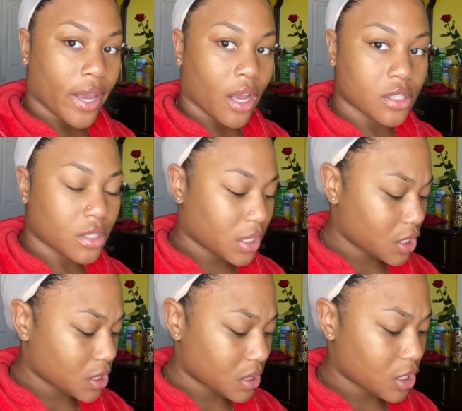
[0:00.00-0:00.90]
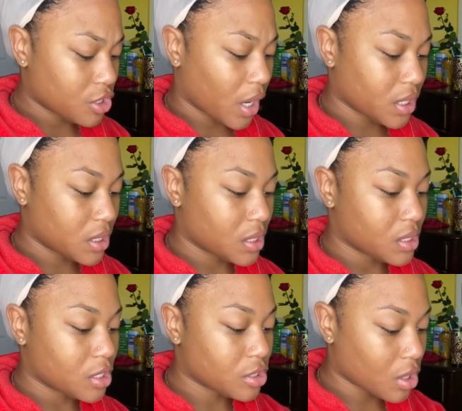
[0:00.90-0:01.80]
y'all, so let's just get straight into this
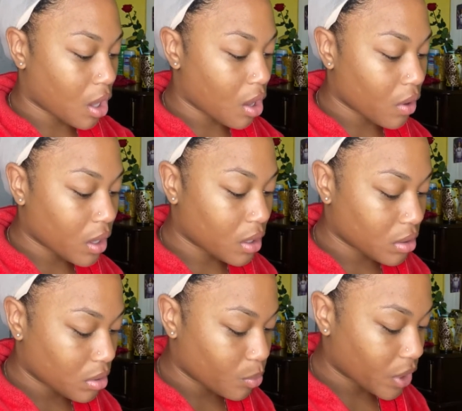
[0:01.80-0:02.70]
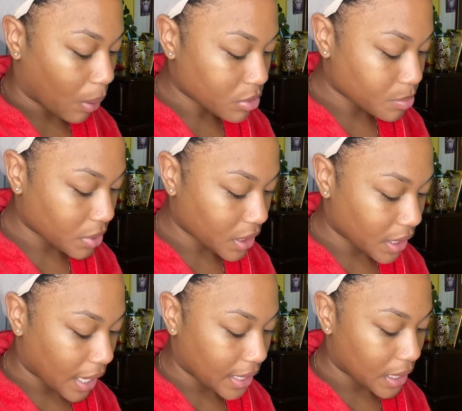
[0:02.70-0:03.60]
install. When I was
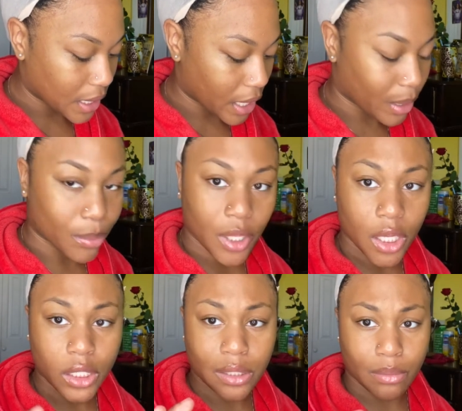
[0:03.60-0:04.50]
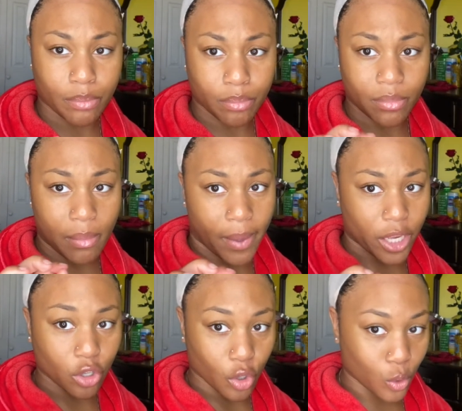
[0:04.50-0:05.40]
plucking, I did kind of pluck some
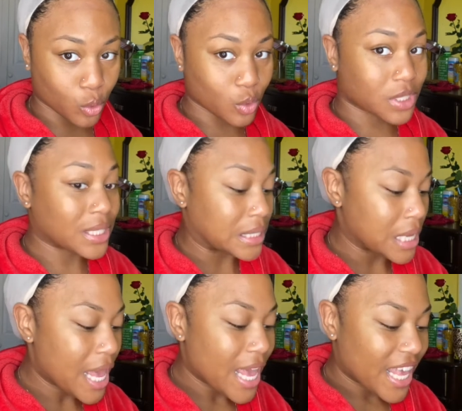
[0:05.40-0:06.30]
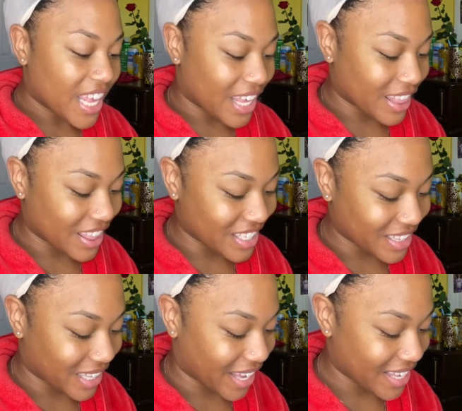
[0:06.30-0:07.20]
minor holes in the
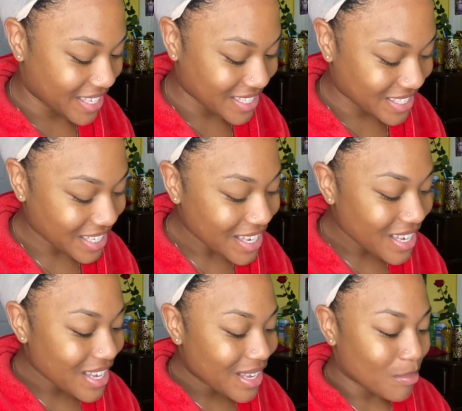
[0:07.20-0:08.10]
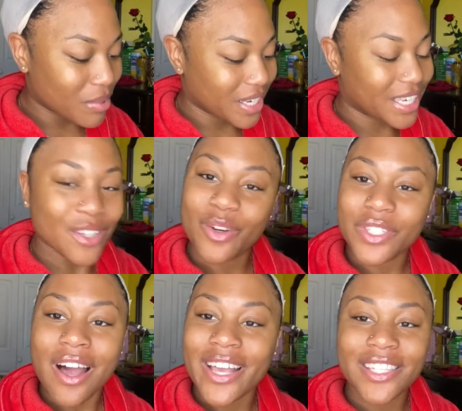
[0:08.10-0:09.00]
lace, but you know,
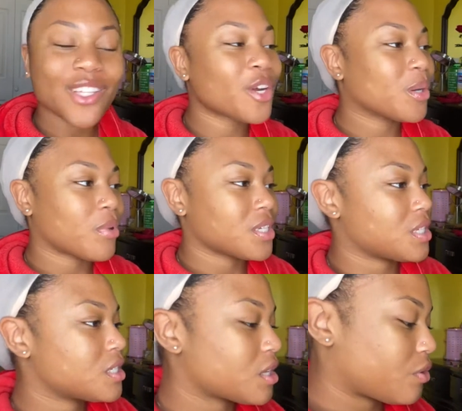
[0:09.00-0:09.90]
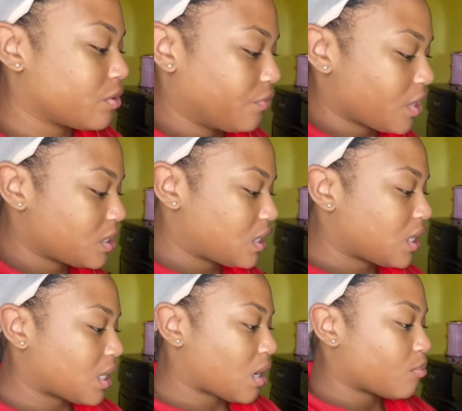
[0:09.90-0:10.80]
it's a learning process. So the first
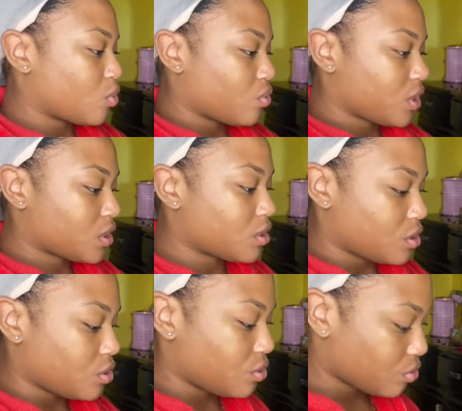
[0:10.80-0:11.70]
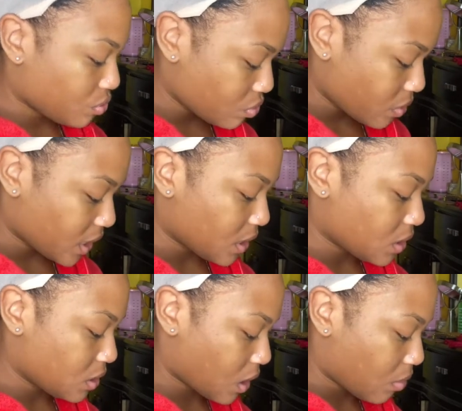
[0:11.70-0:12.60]
thing that I'm going to do
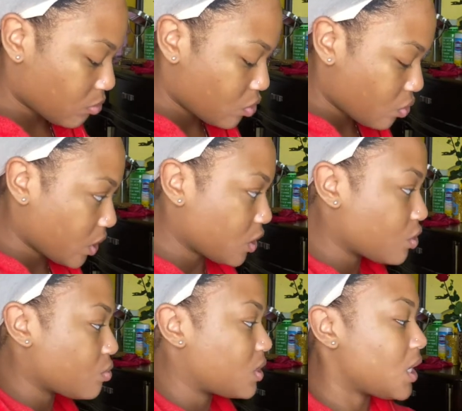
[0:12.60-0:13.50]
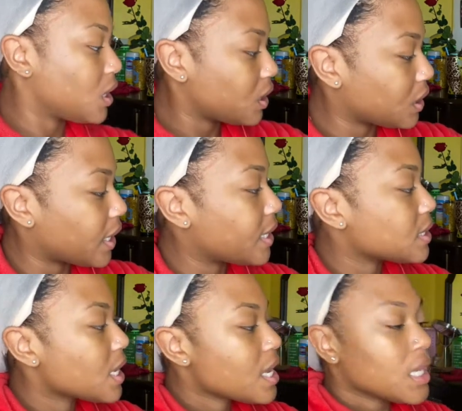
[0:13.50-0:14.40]
is I'm going to tint the
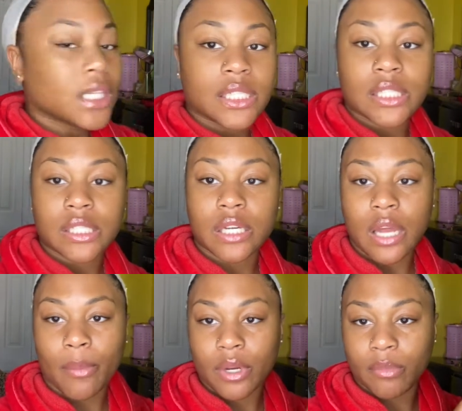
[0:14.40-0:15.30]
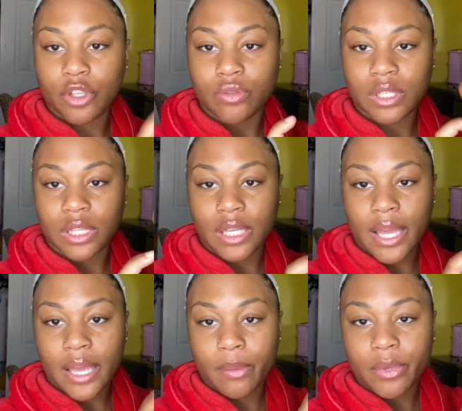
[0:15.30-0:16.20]
lace. I'm gonna be using the
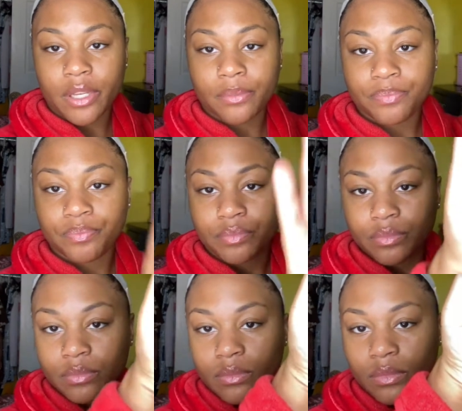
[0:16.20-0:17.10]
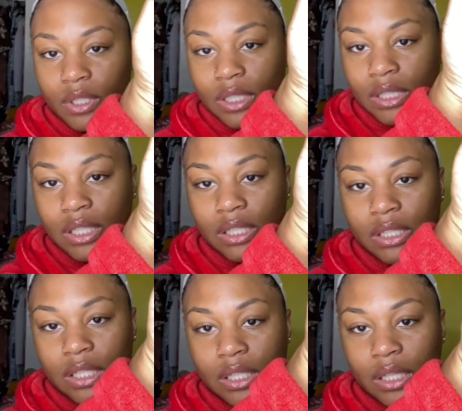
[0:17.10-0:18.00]
Ebon
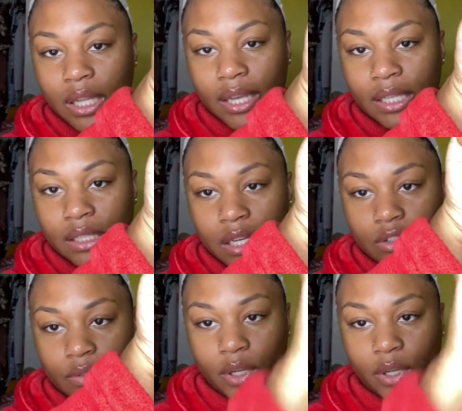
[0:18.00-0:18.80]
tinted lace. I don't know if y'all